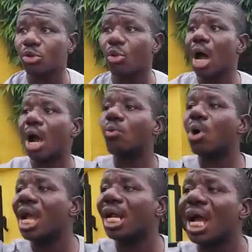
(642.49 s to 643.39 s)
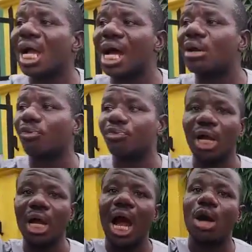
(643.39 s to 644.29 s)
to acquire that kind of
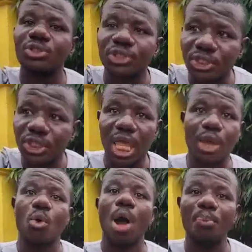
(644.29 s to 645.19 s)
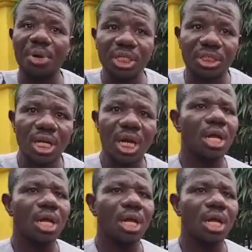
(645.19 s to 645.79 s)
houses in one place,